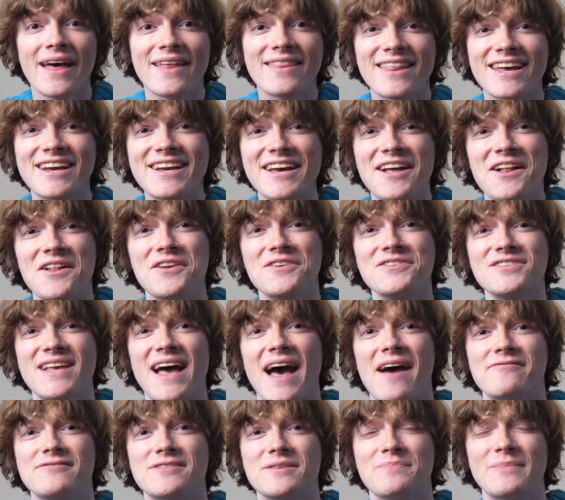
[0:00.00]
the killer's
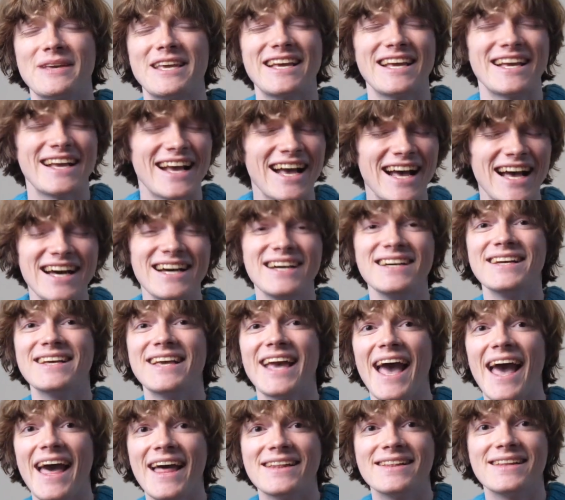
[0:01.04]
after me
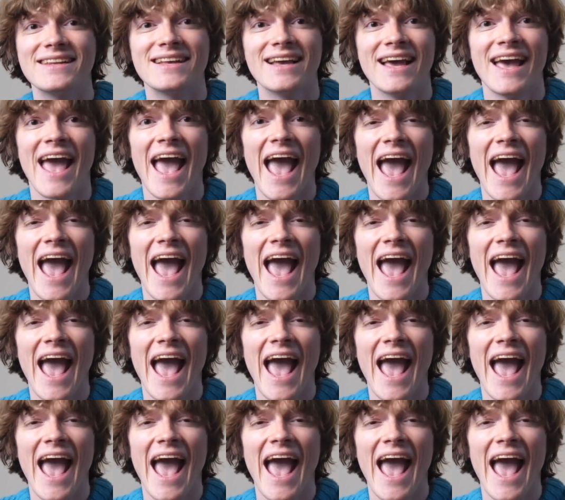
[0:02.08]
again.